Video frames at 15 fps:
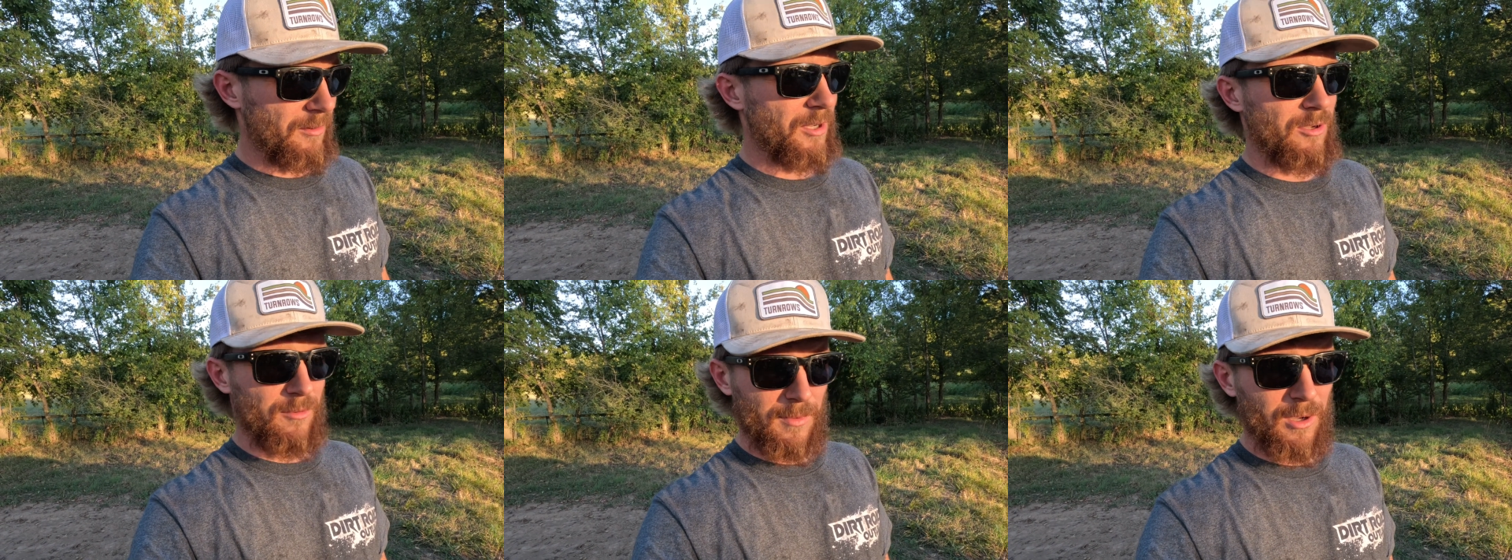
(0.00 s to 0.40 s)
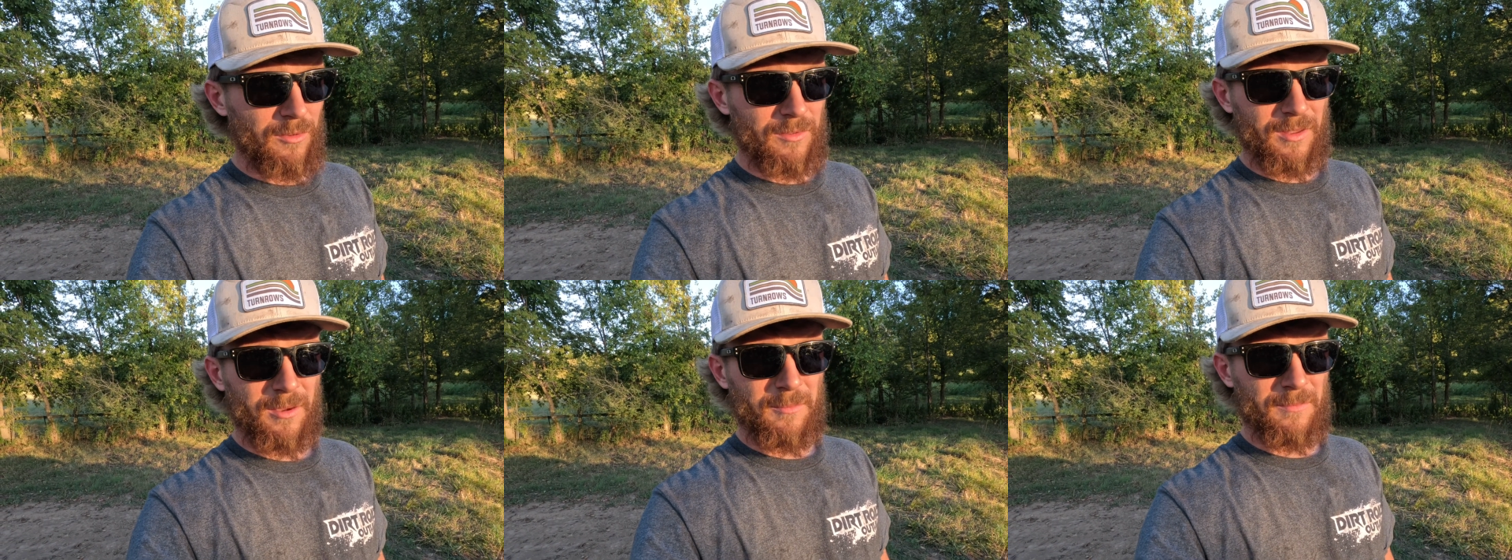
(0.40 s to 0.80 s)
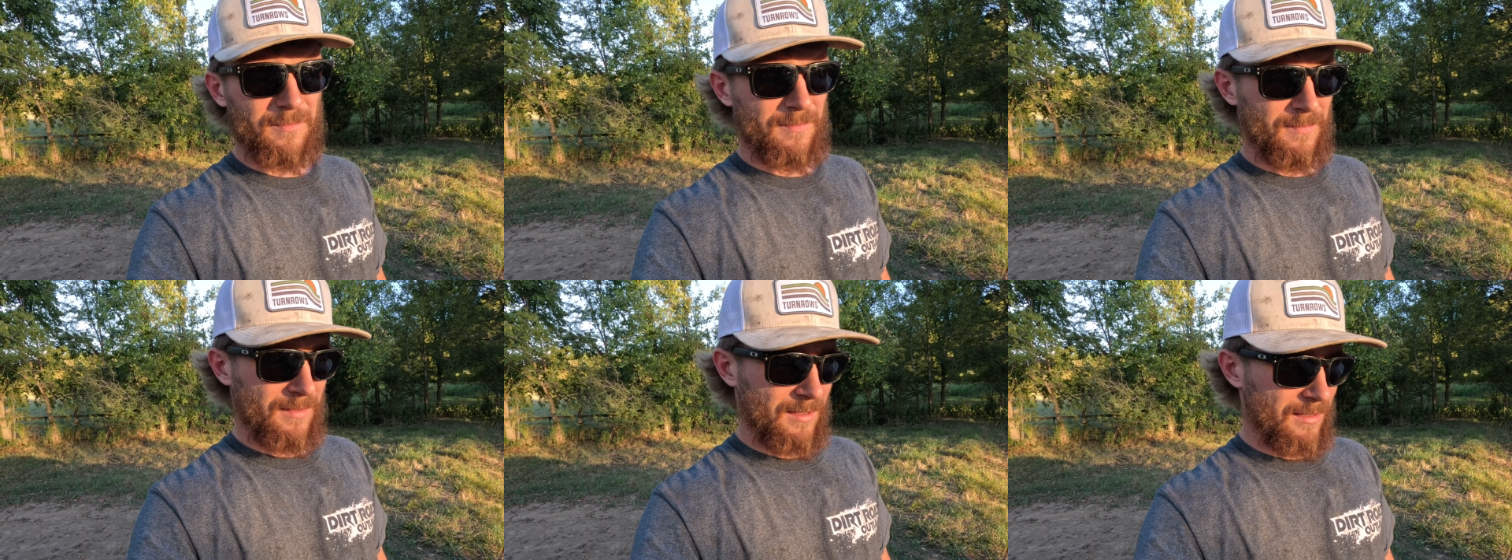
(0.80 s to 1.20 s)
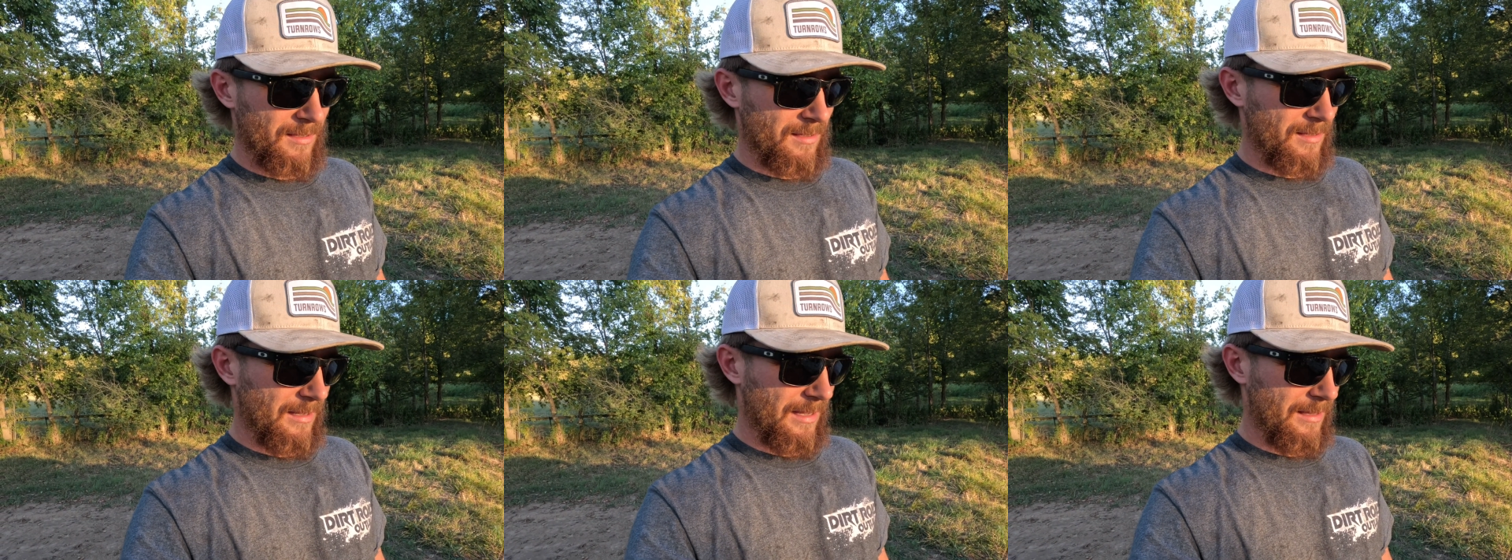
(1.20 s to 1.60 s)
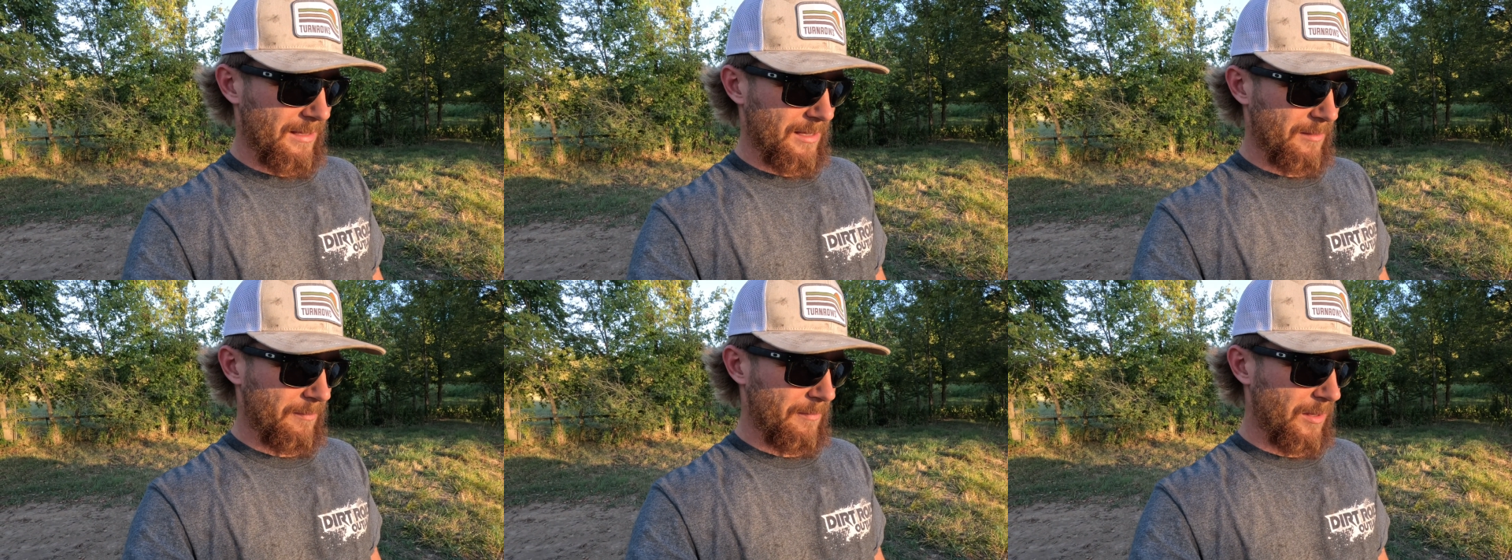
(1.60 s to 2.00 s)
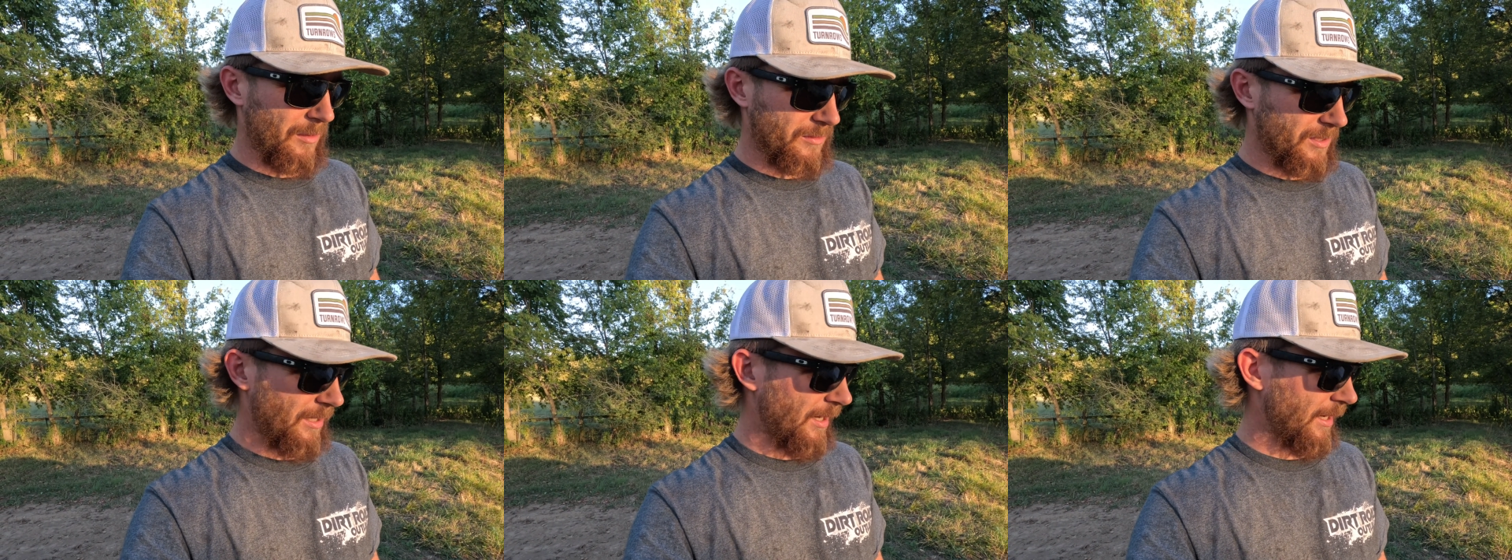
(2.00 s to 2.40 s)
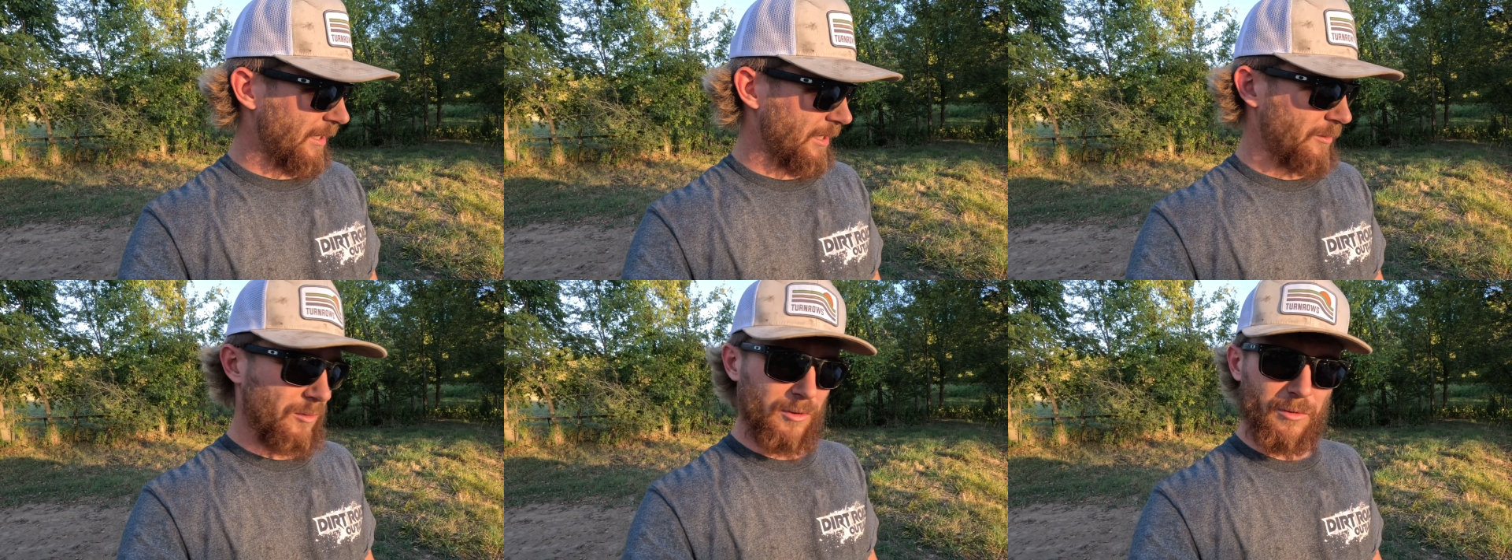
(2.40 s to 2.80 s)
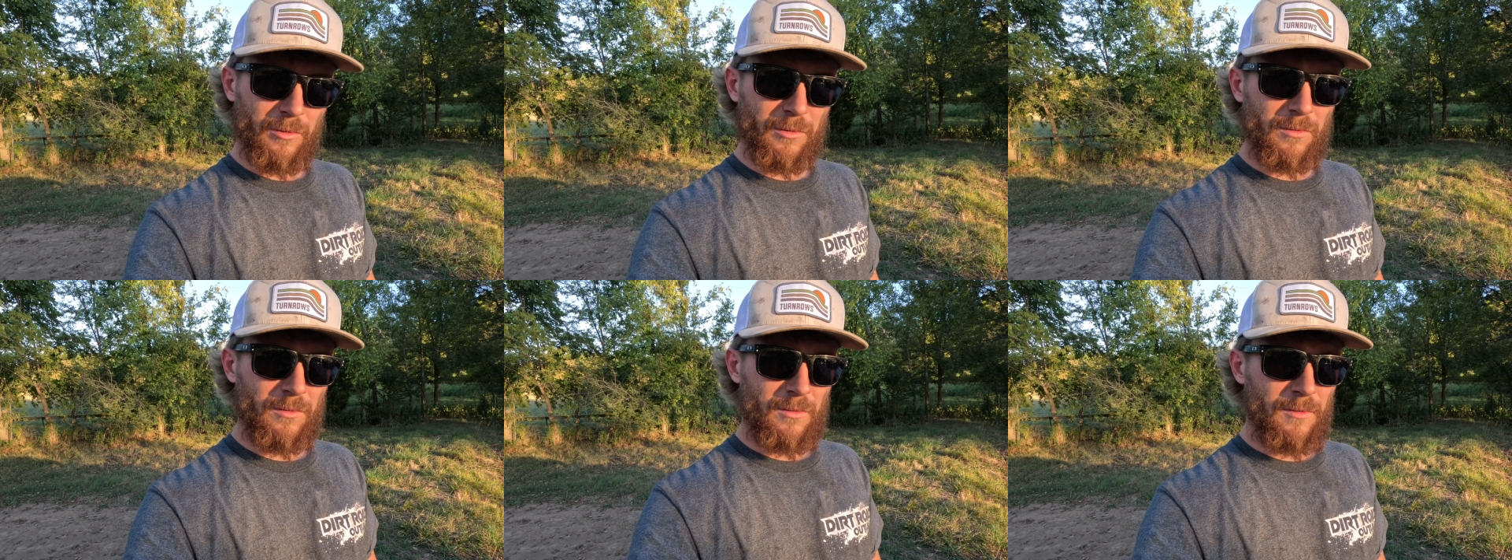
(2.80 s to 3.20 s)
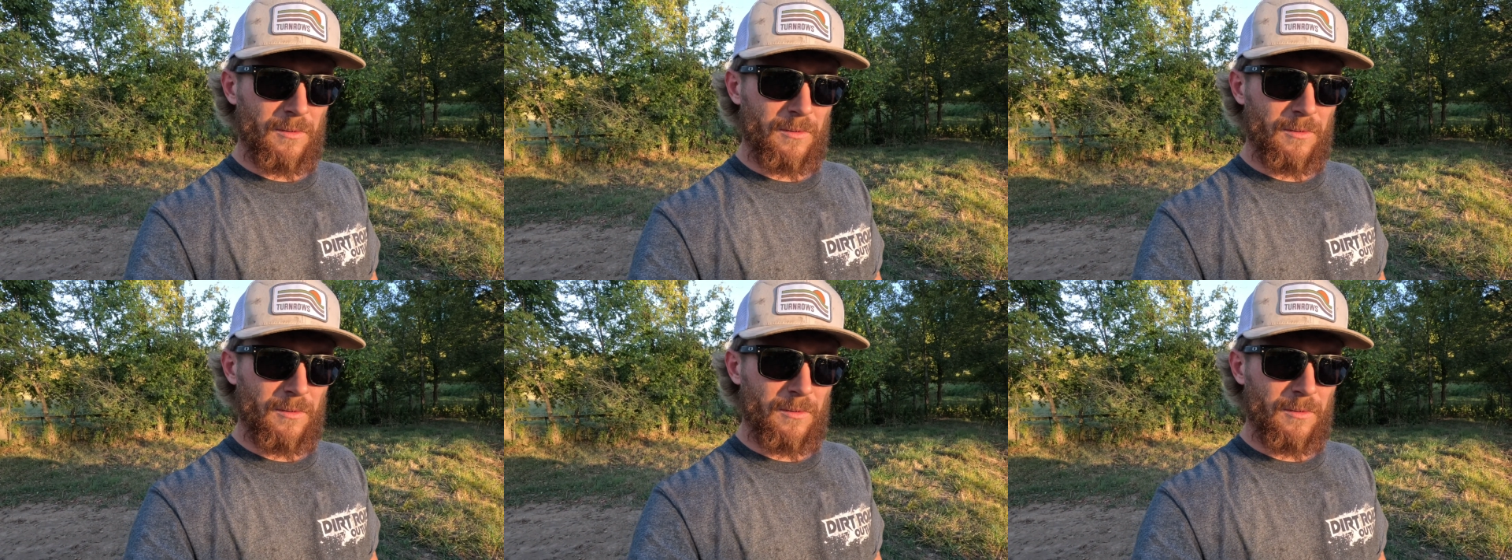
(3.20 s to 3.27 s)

on doing both of them, and then most likely we're